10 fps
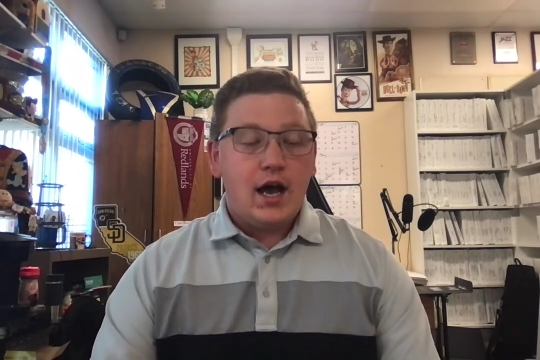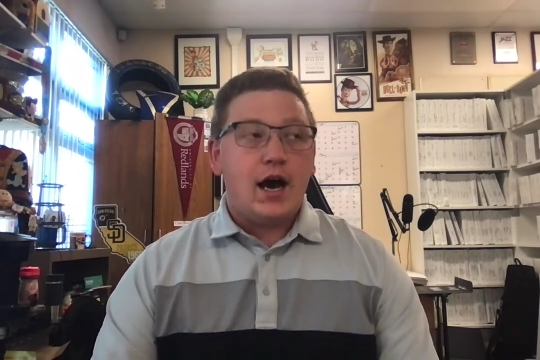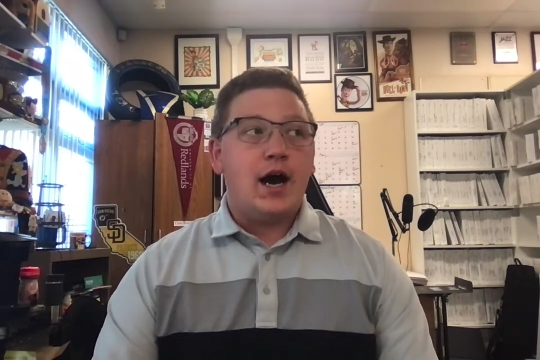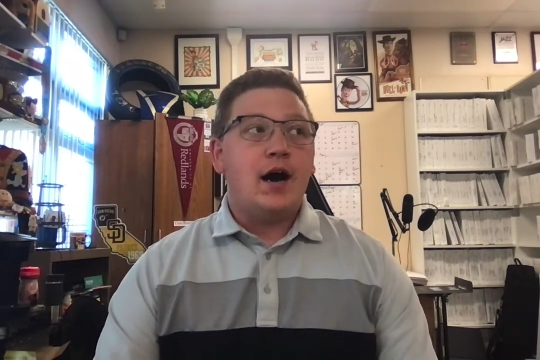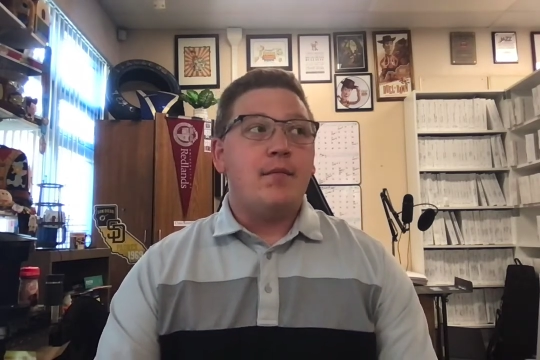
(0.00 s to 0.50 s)

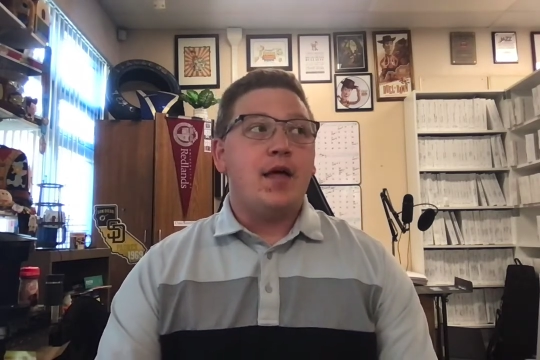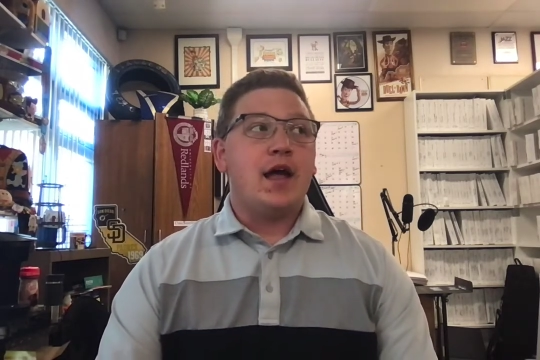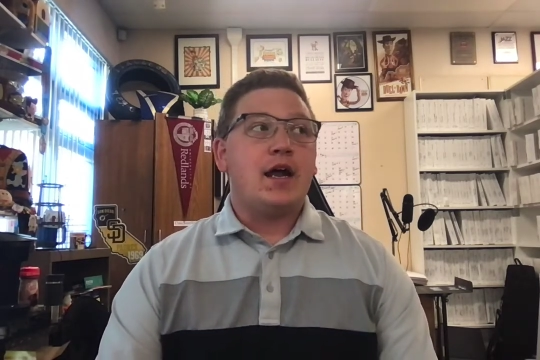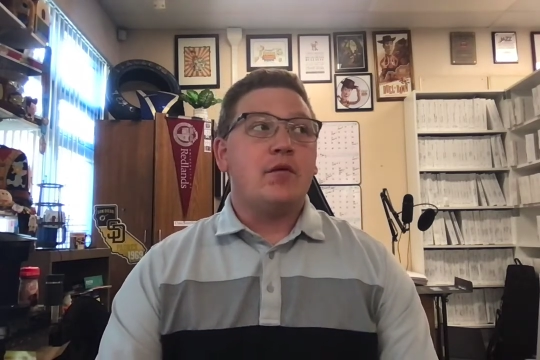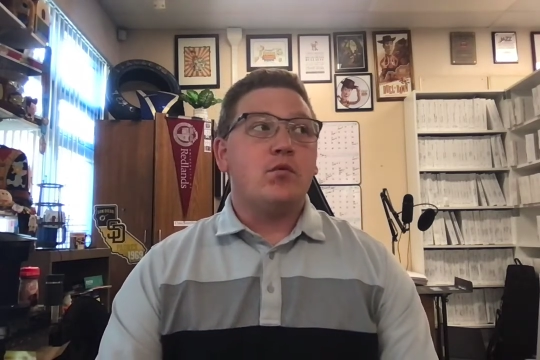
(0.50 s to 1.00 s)
And
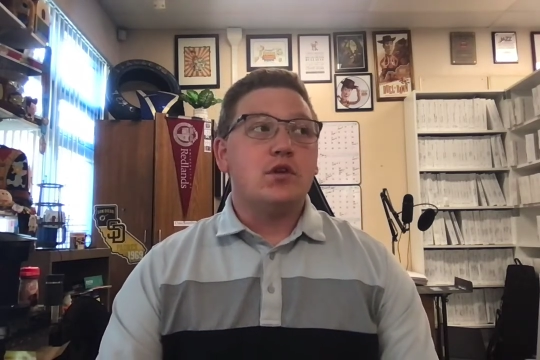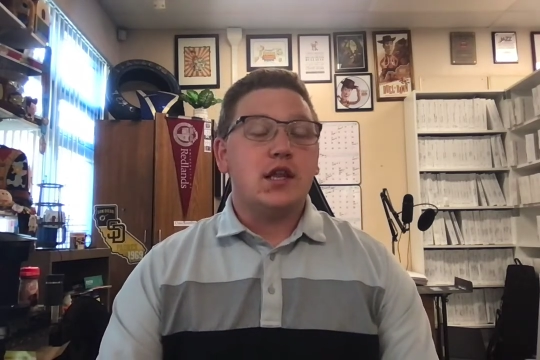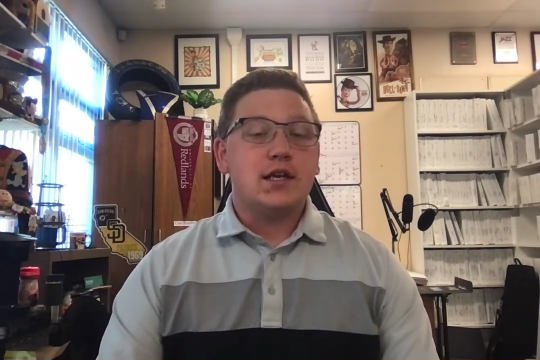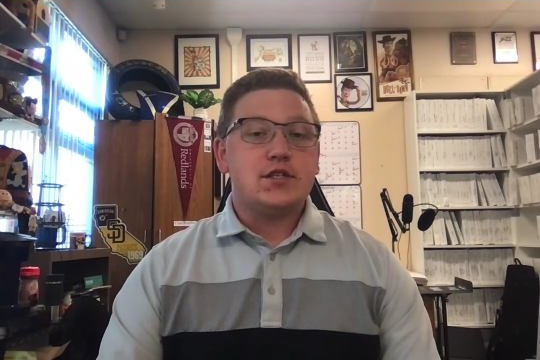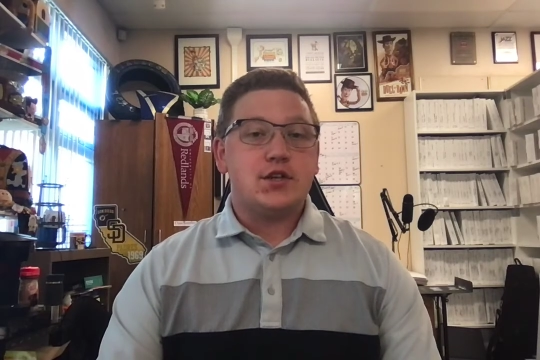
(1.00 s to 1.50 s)
I would
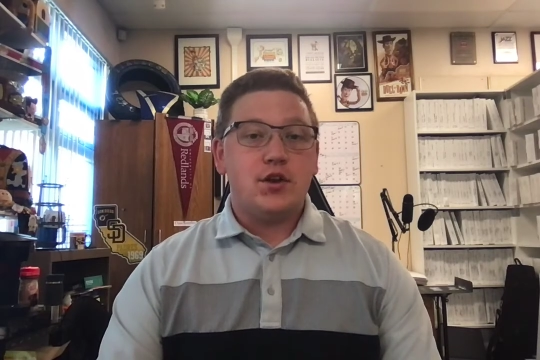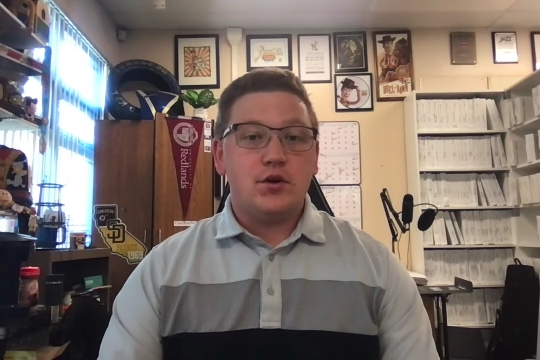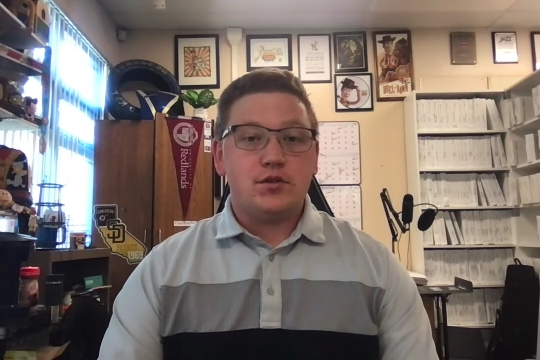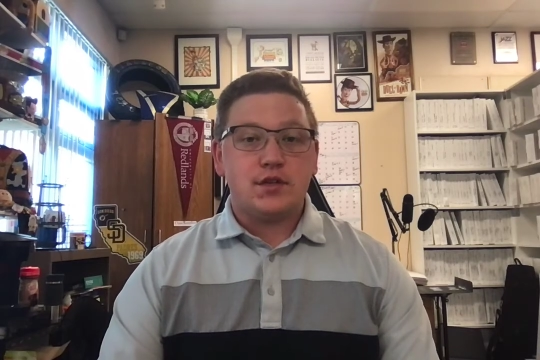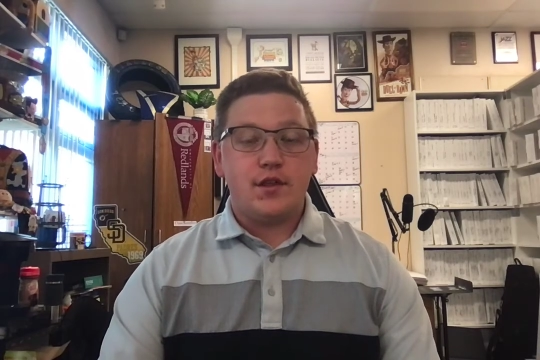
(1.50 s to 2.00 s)
like to note